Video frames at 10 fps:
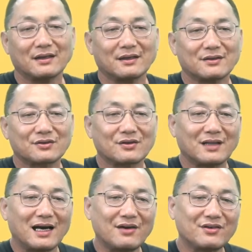so
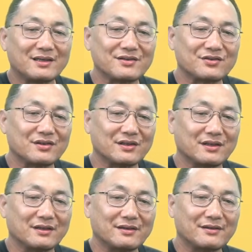now you can see
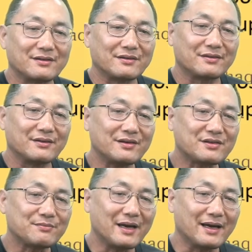this
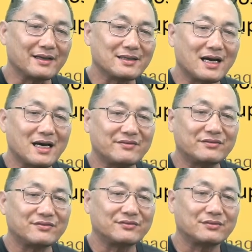man
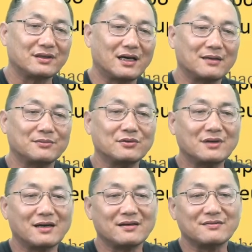of Abu
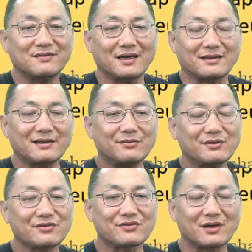Effect, he
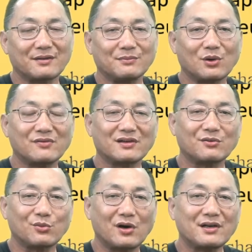was over
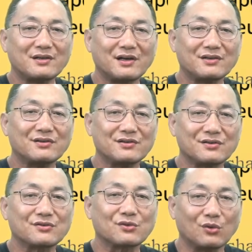100
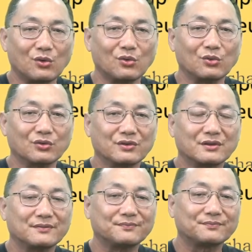years old.
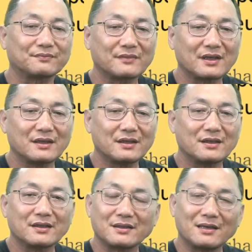
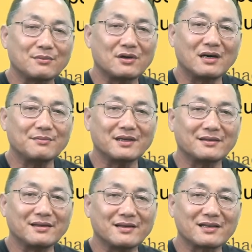Yet Muhammad
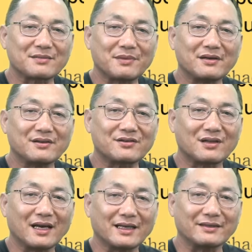did not spare his
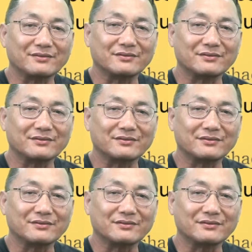life,